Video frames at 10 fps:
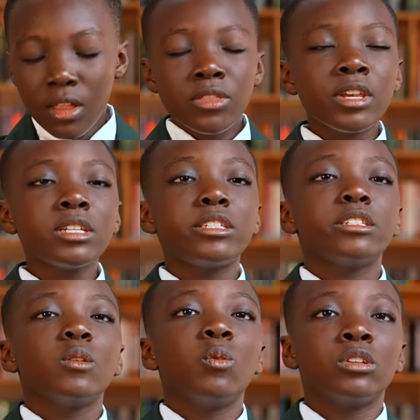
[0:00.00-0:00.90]

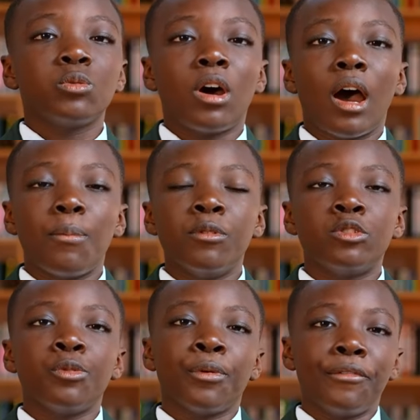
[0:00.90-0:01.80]
This was what happened
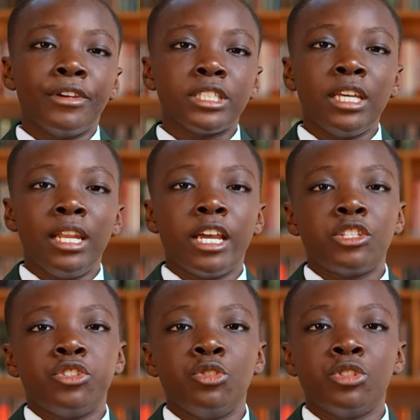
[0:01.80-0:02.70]
to Prophet
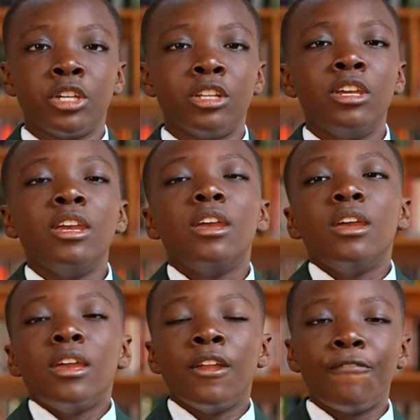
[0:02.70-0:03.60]
Eli's children
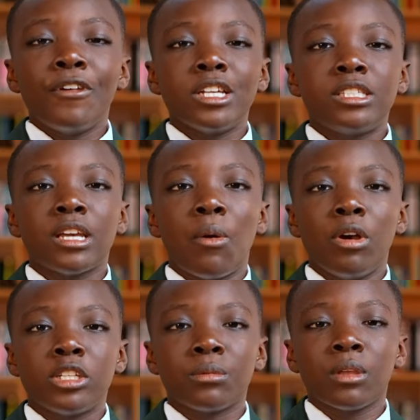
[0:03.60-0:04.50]
in 1
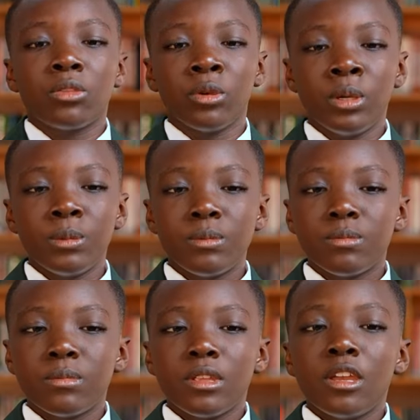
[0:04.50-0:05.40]
Samuel chapter 3.
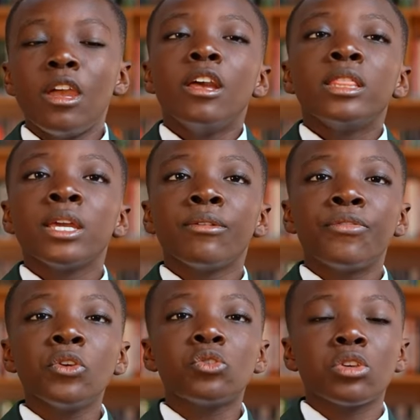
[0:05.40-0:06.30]
They
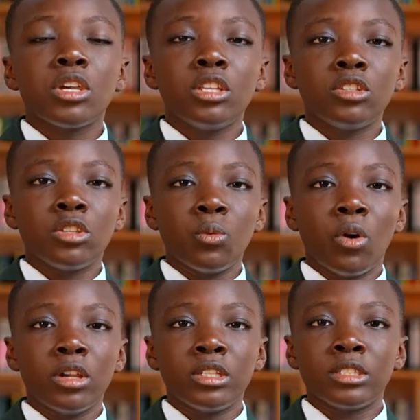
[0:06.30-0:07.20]
refused to heed to the
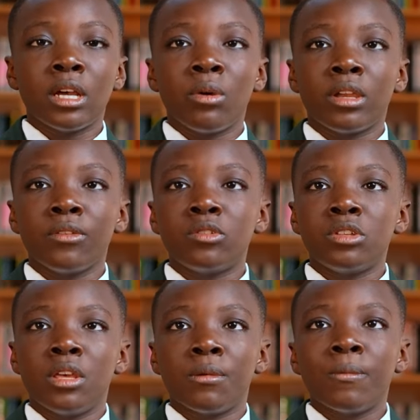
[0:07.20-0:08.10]
warnings that were given
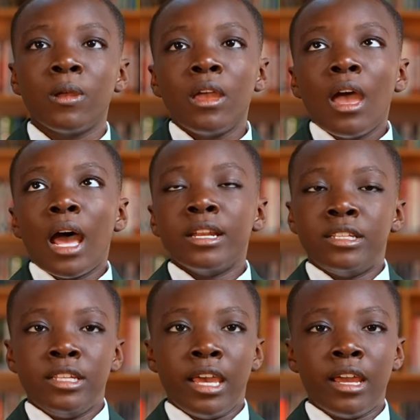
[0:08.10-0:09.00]
to them, and
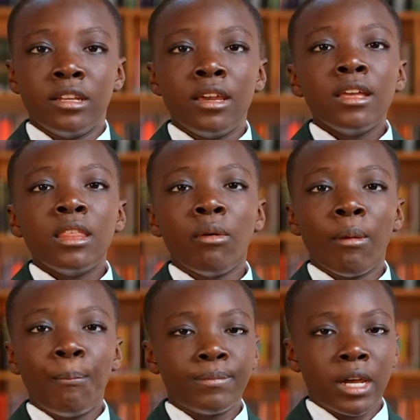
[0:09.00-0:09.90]
in the end, they
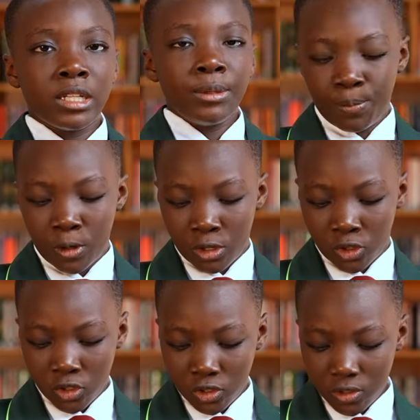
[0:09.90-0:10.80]
were badly
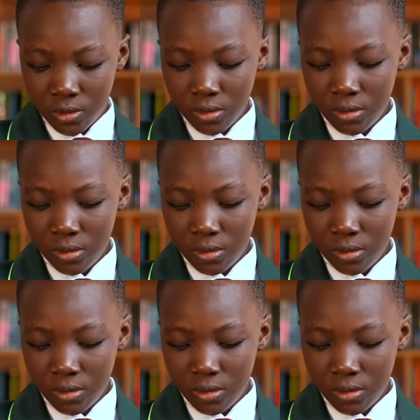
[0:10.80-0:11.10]
punished.